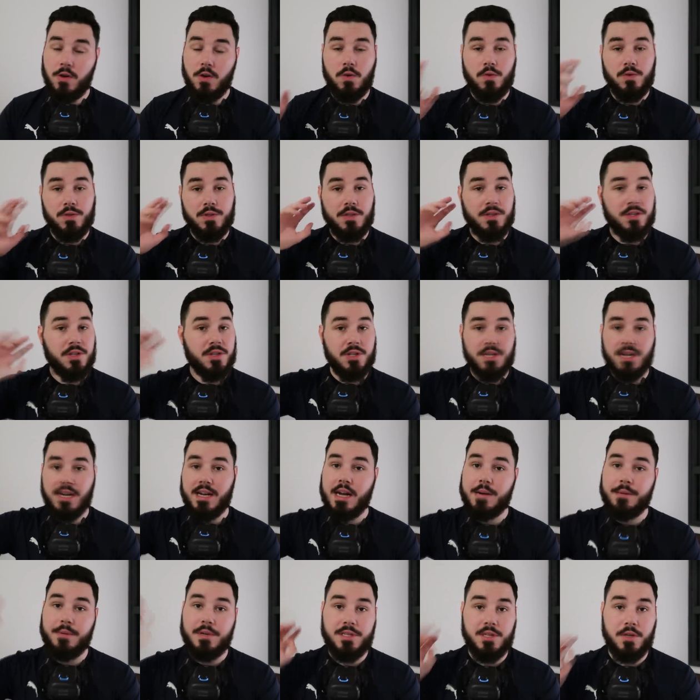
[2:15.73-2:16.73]
Also, just
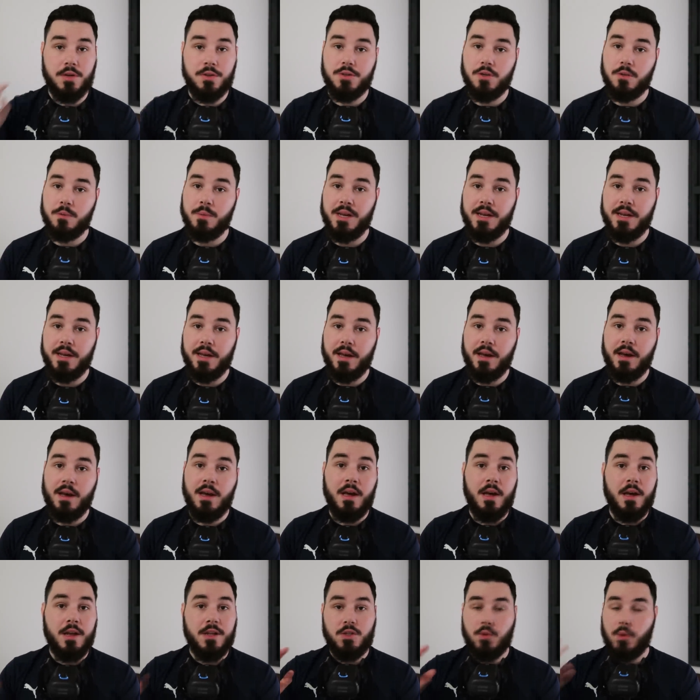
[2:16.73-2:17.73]
check out my social media
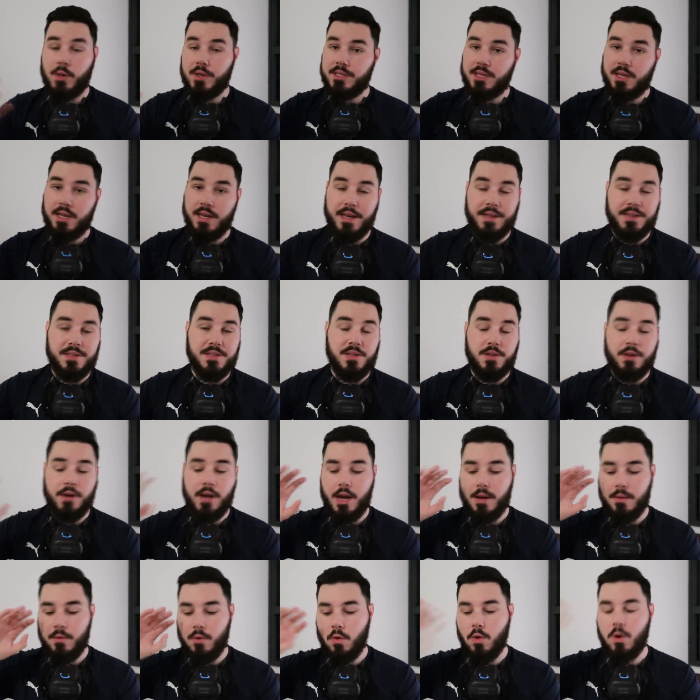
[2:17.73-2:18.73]
Twitter,
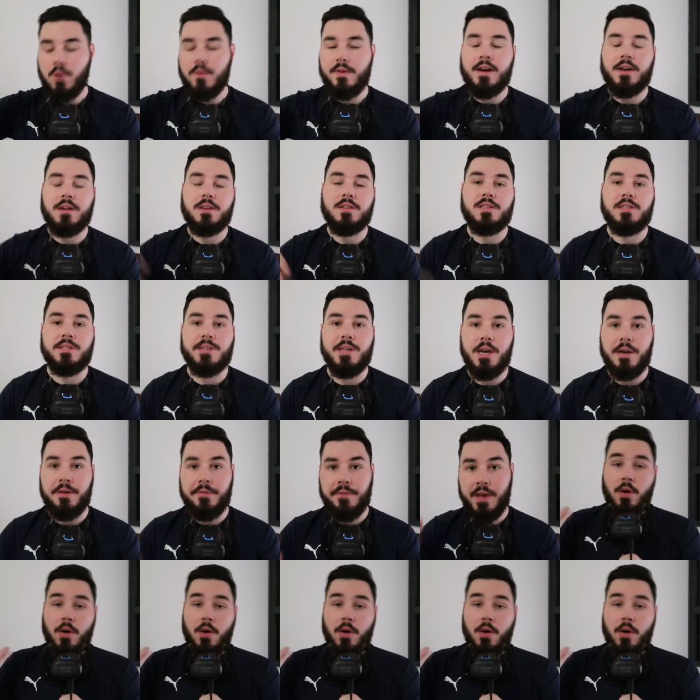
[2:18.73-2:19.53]
Instagram, all of that good stuff.